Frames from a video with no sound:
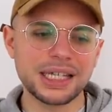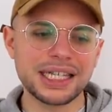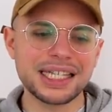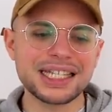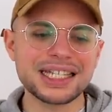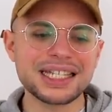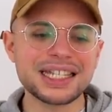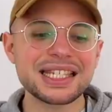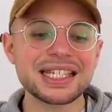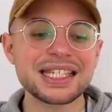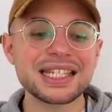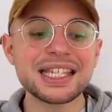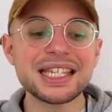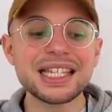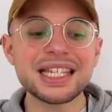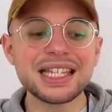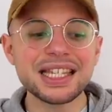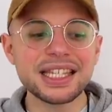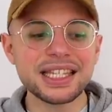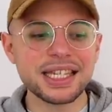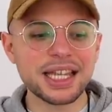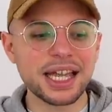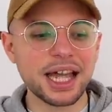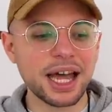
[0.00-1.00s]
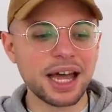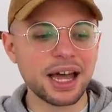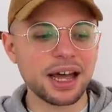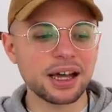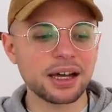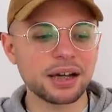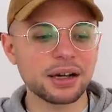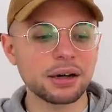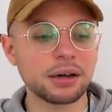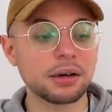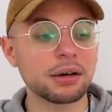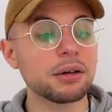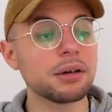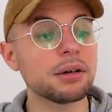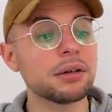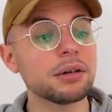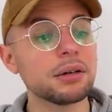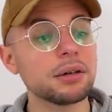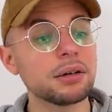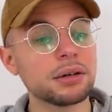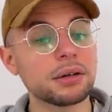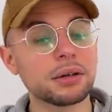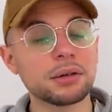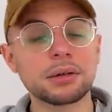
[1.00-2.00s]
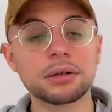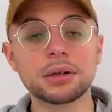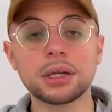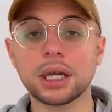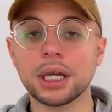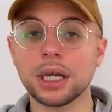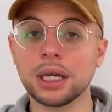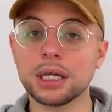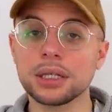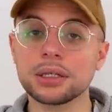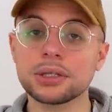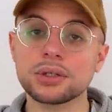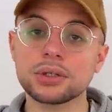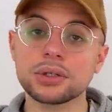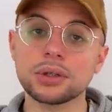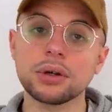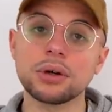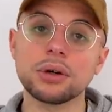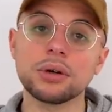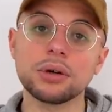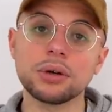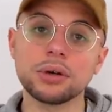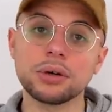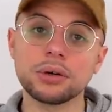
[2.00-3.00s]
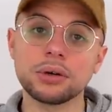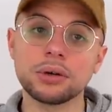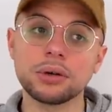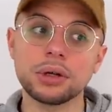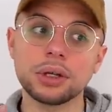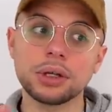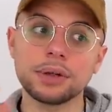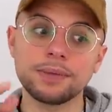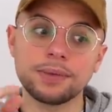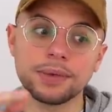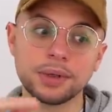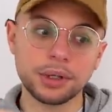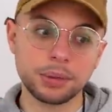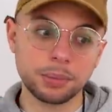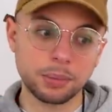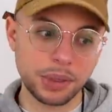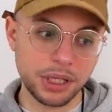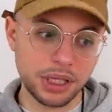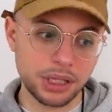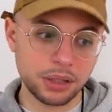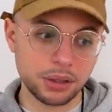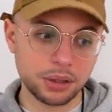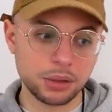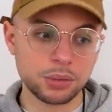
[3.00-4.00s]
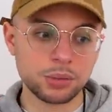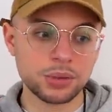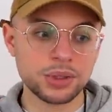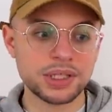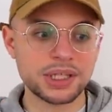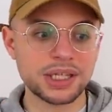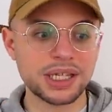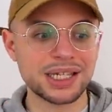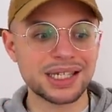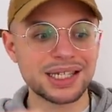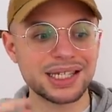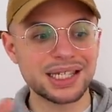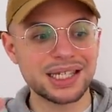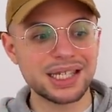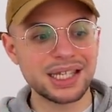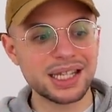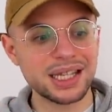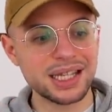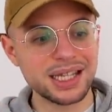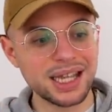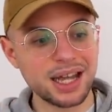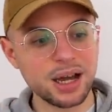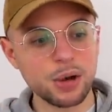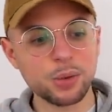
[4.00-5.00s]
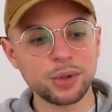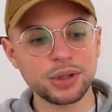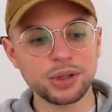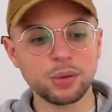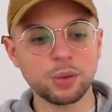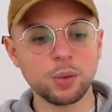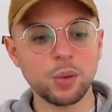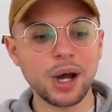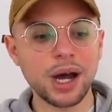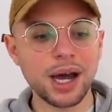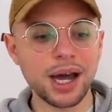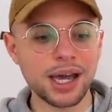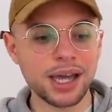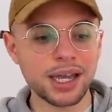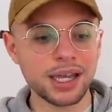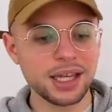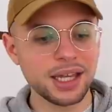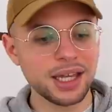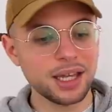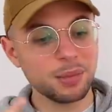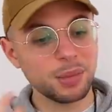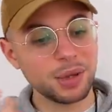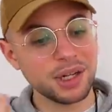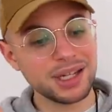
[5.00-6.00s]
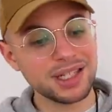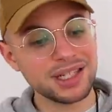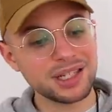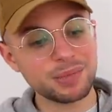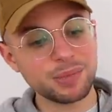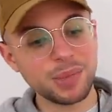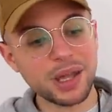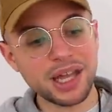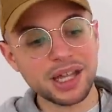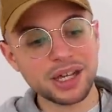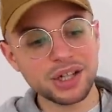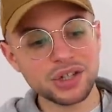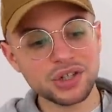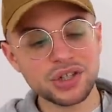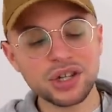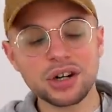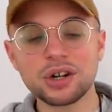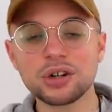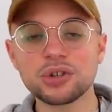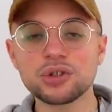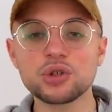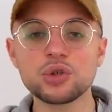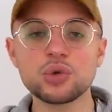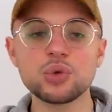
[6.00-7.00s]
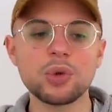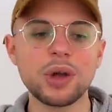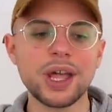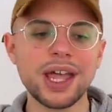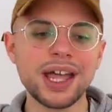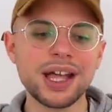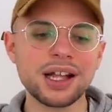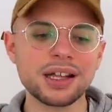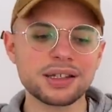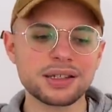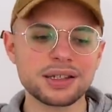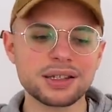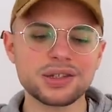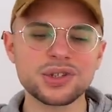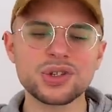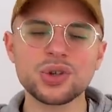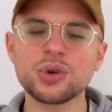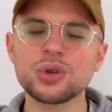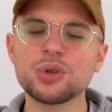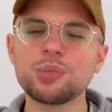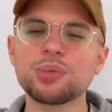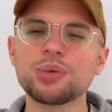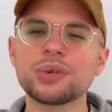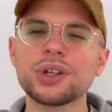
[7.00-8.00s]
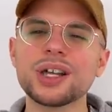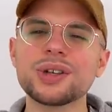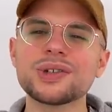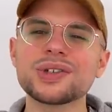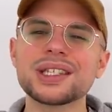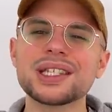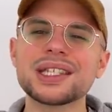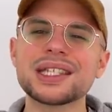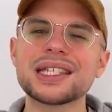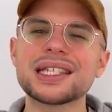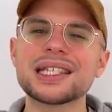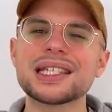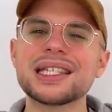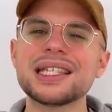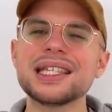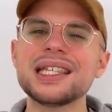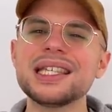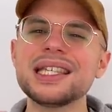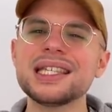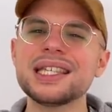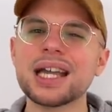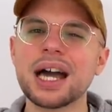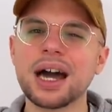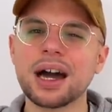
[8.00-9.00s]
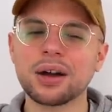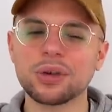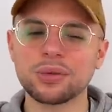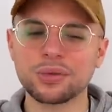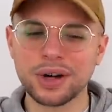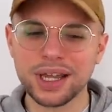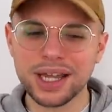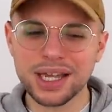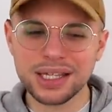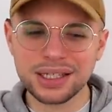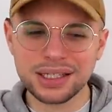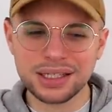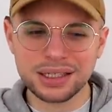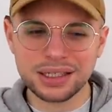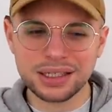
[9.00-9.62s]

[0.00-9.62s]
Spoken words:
Silla. Oh, okay. So in Filipino, we say silla with a Y, but in Spanish, there are two L's. So you pronounce it silla, right?